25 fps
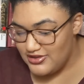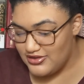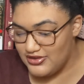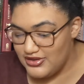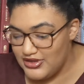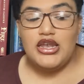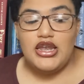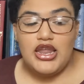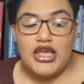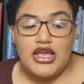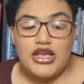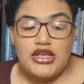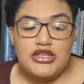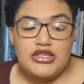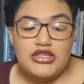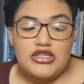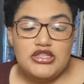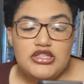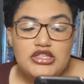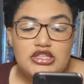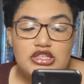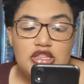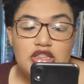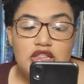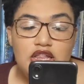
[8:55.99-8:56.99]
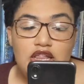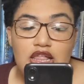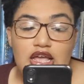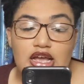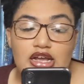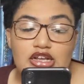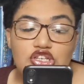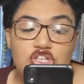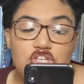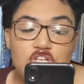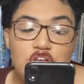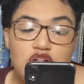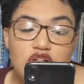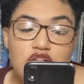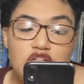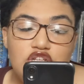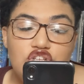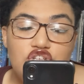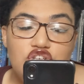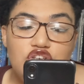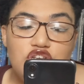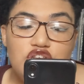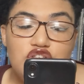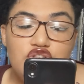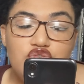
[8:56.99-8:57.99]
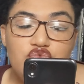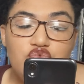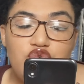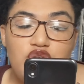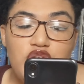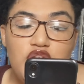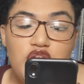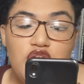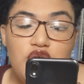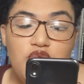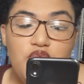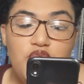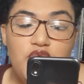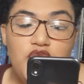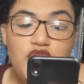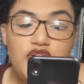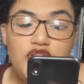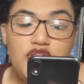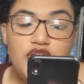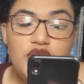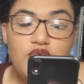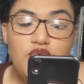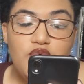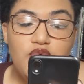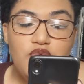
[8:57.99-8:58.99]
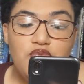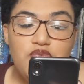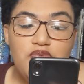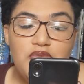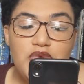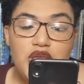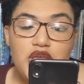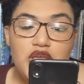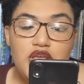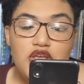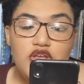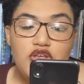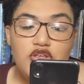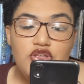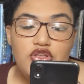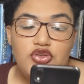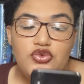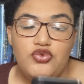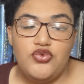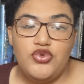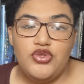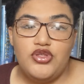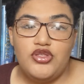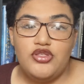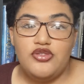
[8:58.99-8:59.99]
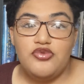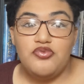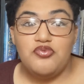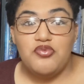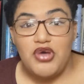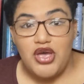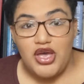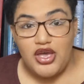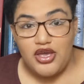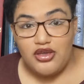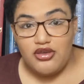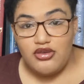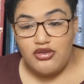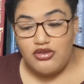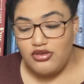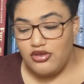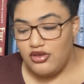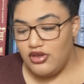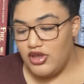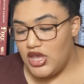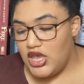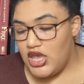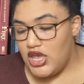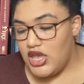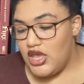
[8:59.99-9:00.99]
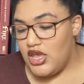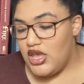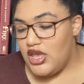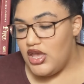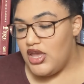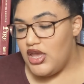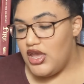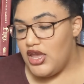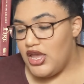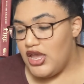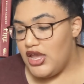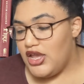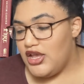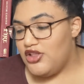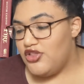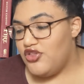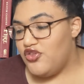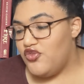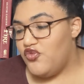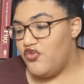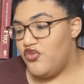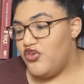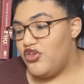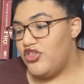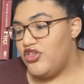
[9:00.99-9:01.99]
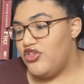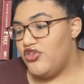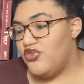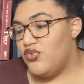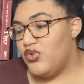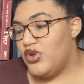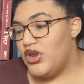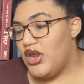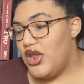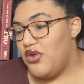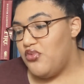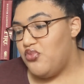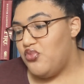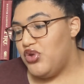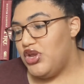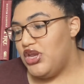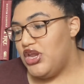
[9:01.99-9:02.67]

And next, the last challenge is read a book that will make you smile, and for this one I'm